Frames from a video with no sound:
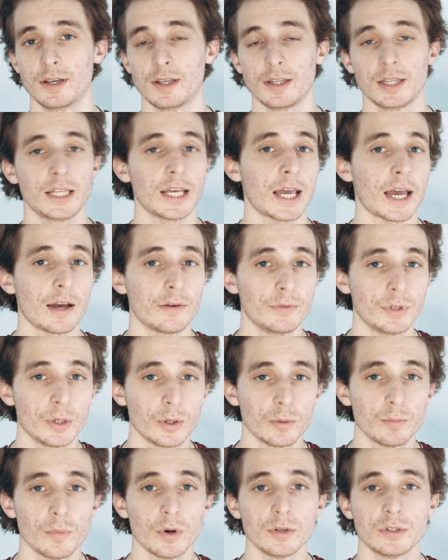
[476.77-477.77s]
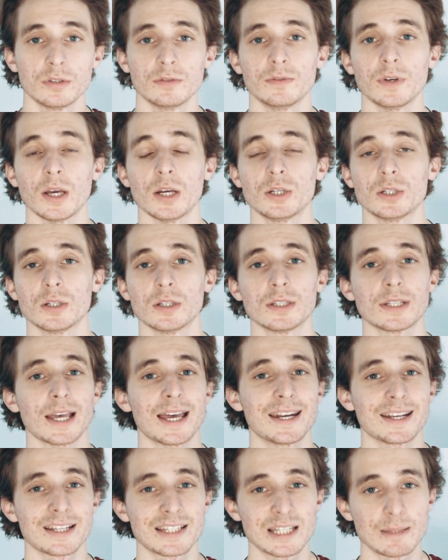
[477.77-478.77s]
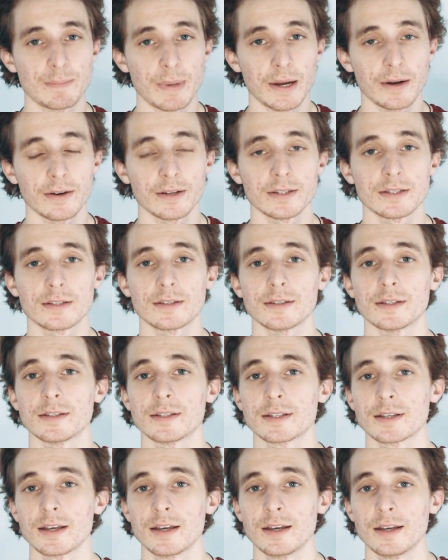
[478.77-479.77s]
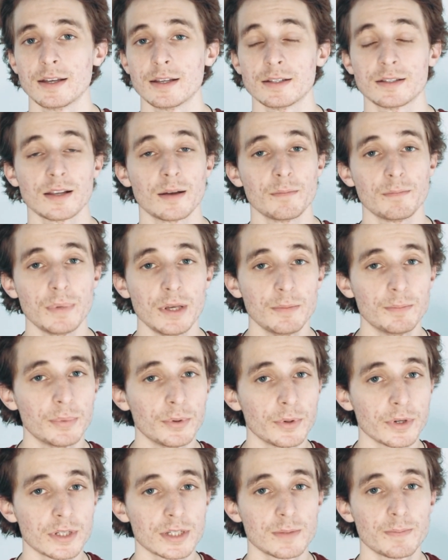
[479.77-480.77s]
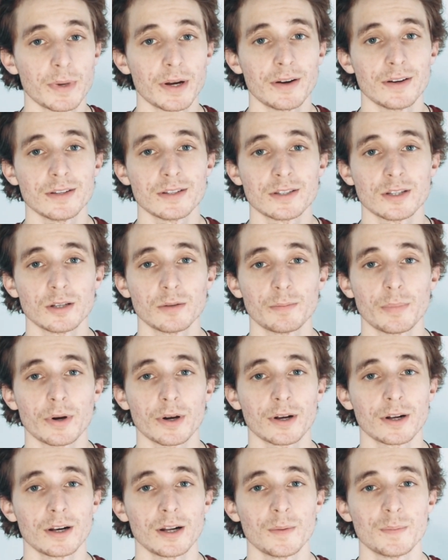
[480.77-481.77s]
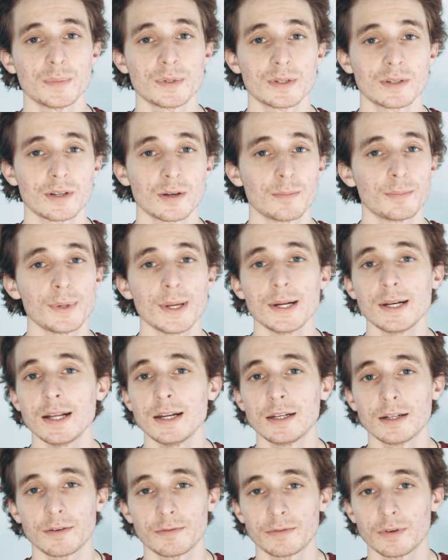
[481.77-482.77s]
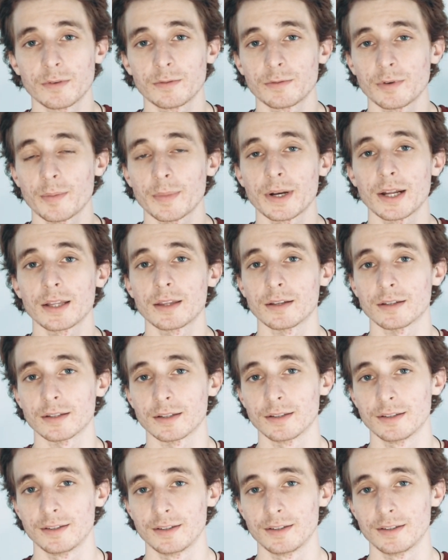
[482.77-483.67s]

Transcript: They have their own motivations and experiences. Some people experience the apocalypse completely different from another.